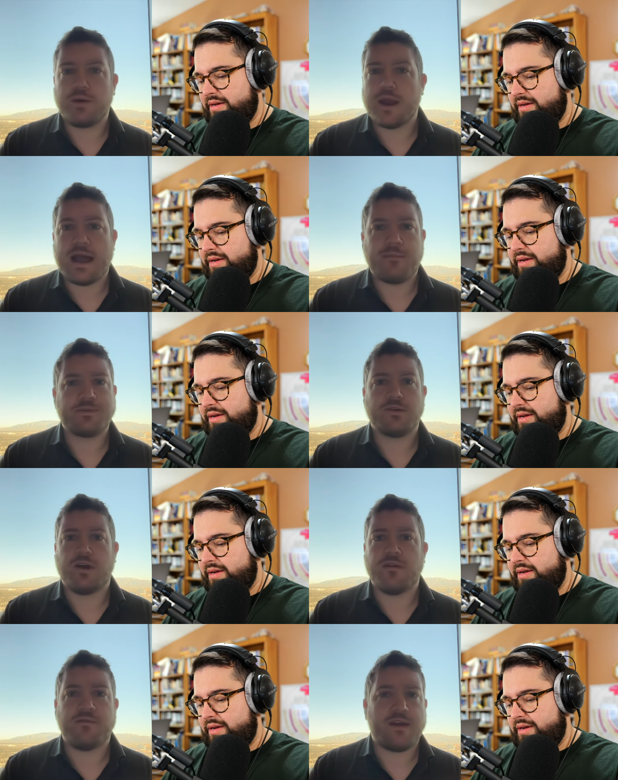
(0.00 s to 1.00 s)
Speaker 1: perhaps, or
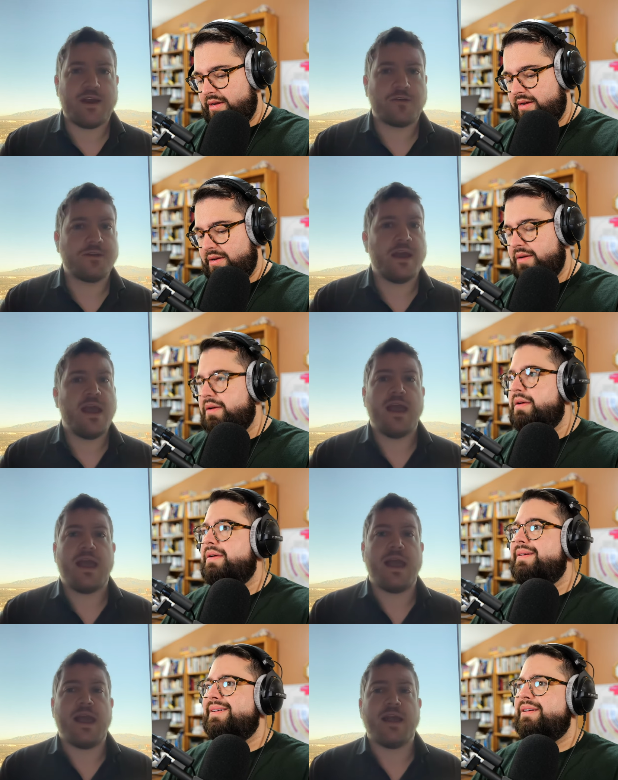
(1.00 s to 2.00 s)
Unveiled,
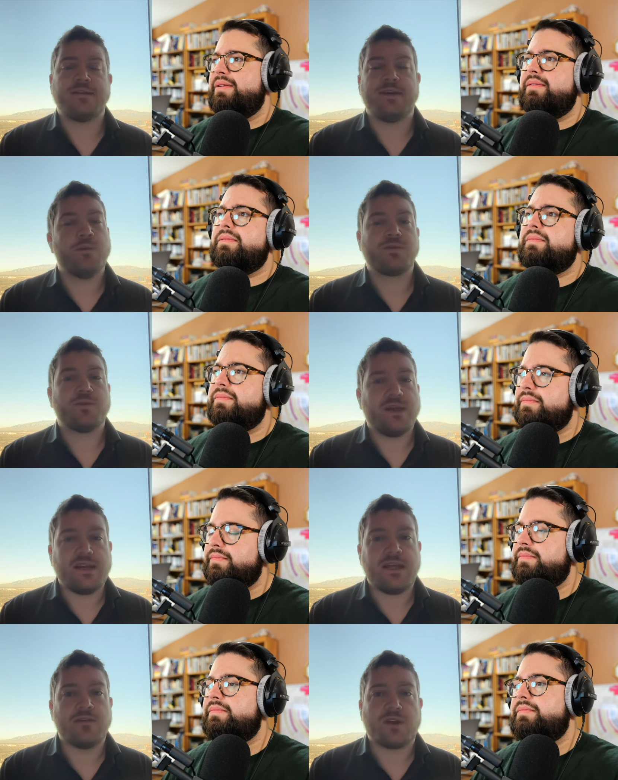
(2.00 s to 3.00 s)
and it was a really
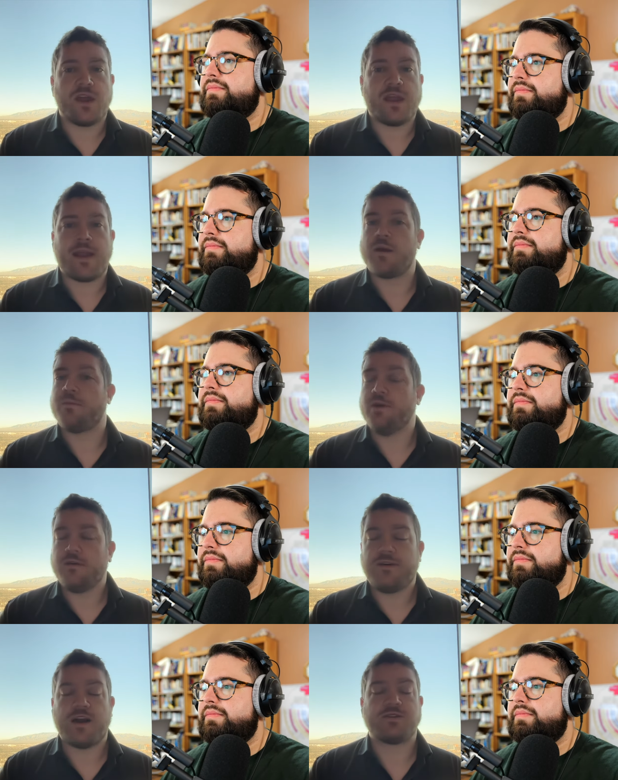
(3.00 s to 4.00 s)
neat looking air
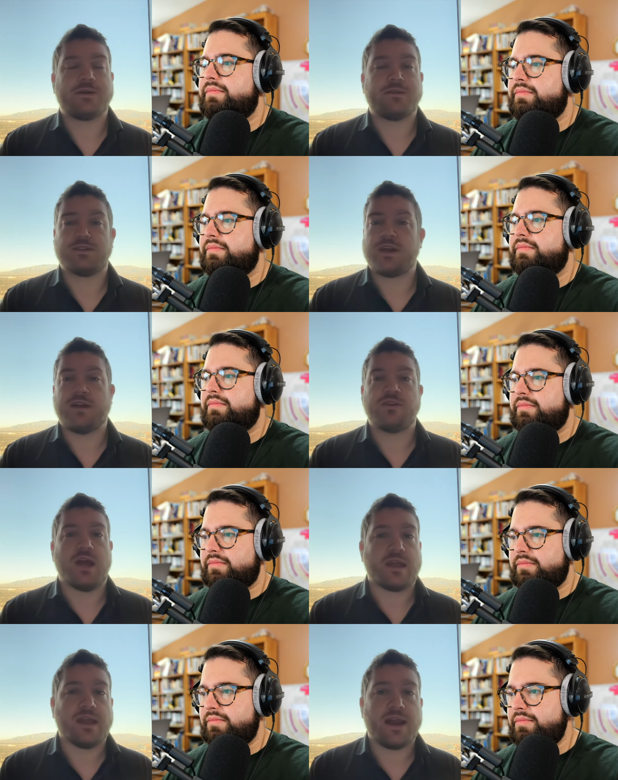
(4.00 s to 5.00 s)
purifier. So I was just kind of
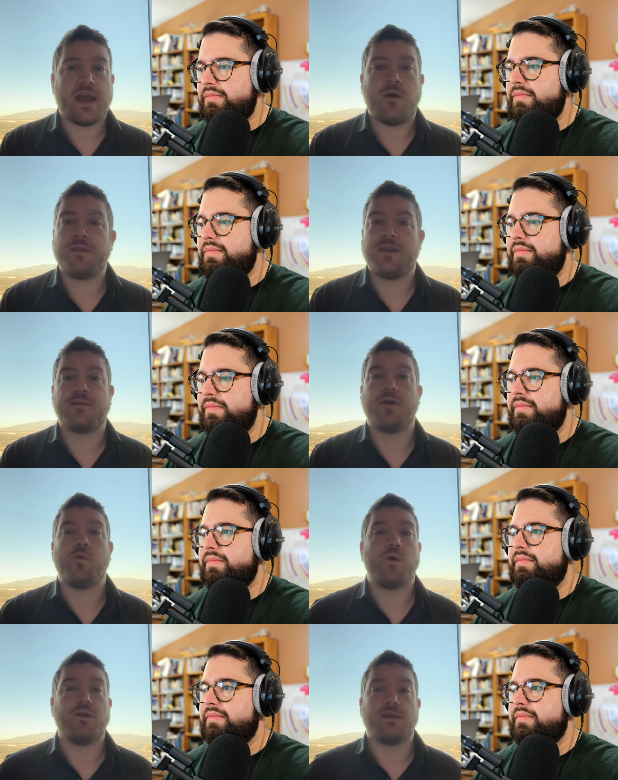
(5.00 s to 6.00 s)
checking it out. They have like
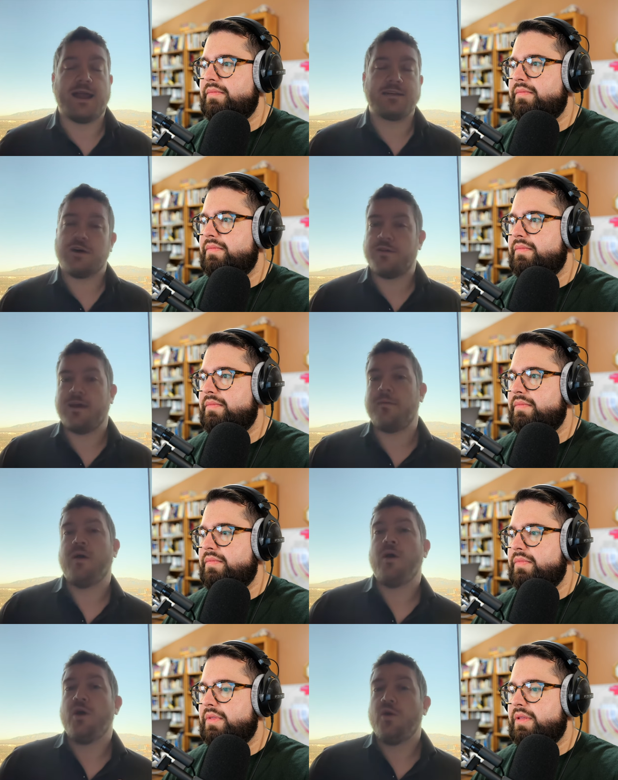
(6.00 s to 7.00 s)
wood legs on them,
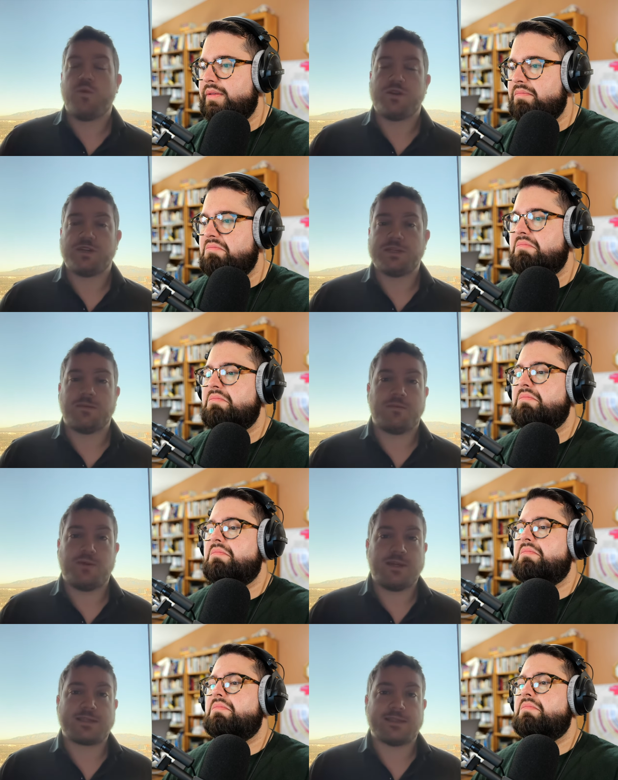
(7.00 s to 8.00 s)
which is
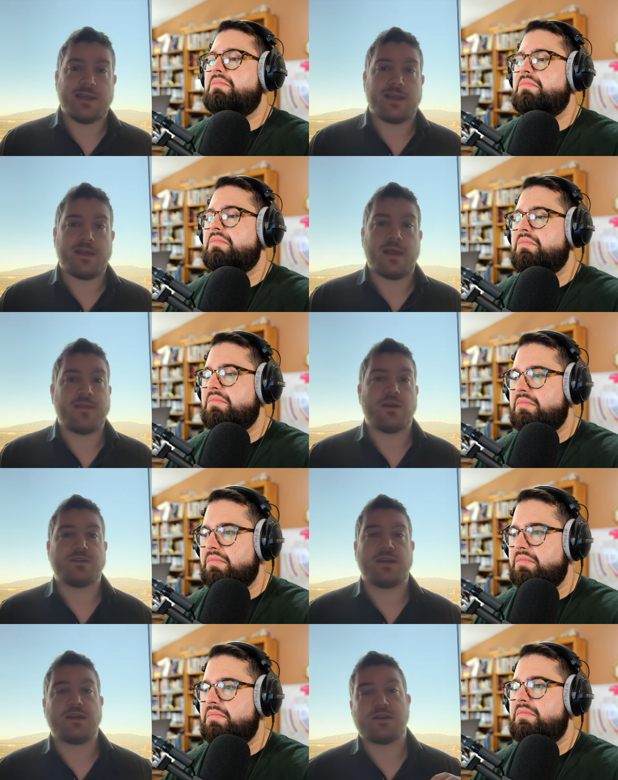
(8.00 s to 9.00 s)
pretty slick, and there's
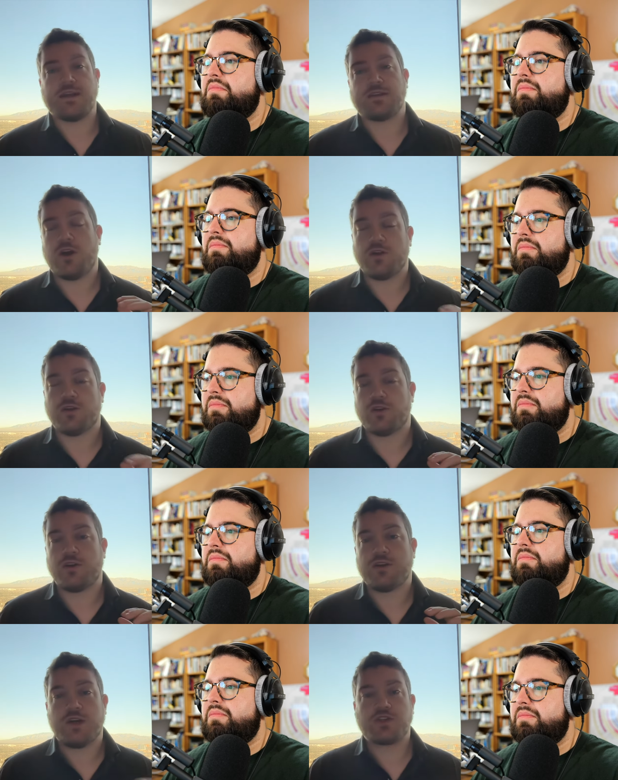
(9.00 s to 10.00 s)
like a nice
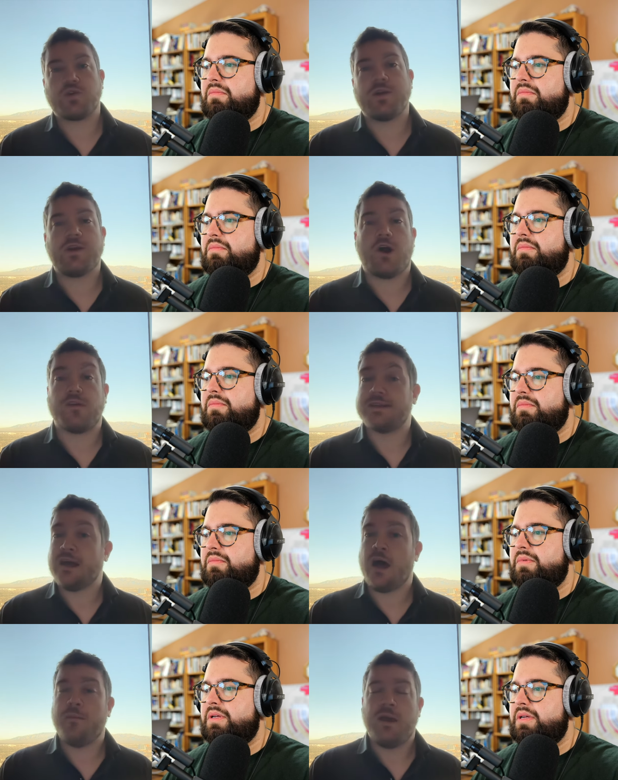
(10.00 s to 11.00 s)
color touchscreen on the
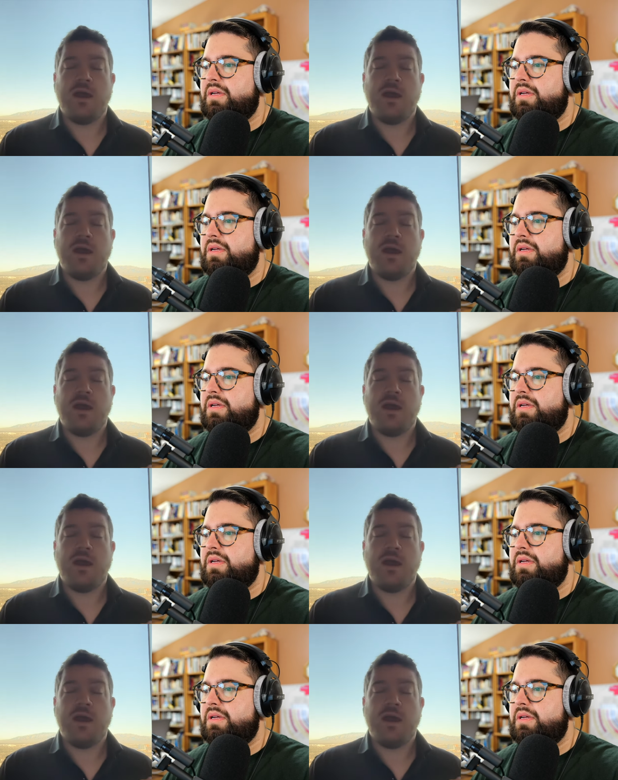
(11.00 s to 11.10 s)
top.